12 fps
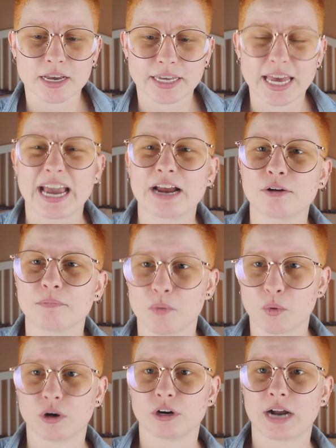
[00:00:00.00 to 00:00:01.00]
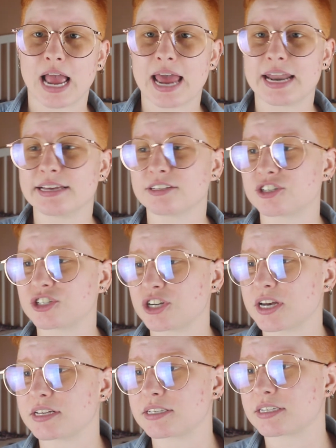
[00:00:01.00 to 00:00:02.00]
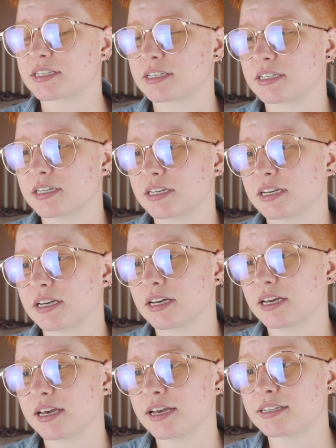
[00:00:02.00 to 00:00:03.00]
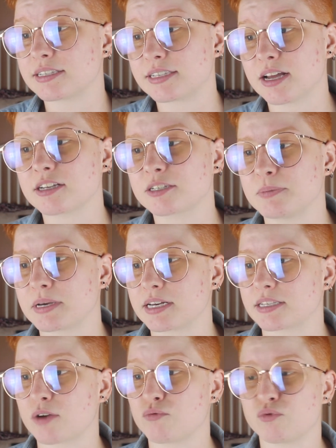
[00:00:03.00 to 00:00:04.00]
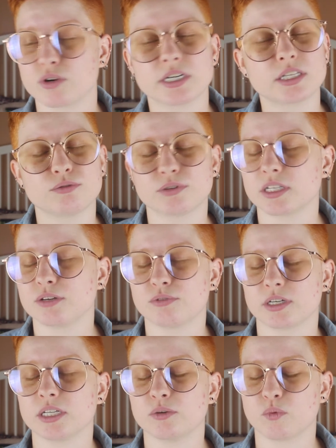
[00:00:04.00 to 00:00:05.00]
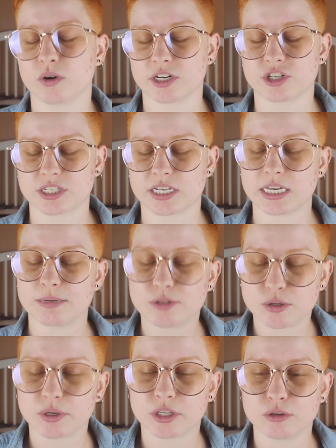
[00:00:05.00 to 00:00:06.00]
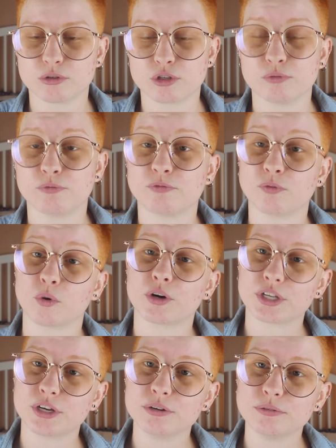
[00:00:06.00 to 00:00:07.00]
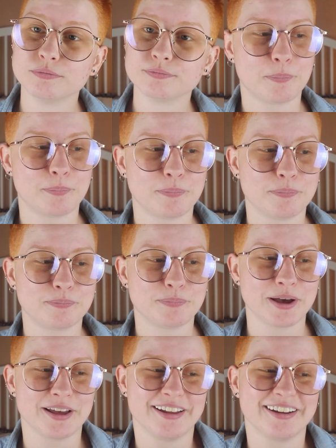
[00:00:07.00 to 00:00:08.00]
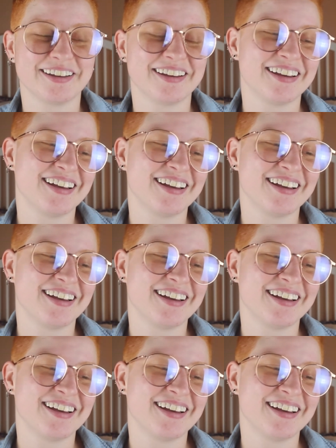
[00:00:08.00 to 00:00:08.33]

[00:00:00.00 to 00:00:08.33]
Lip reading: care more. And it's just, it sucks because I really, really, really want to just keep doing YouTube for you, but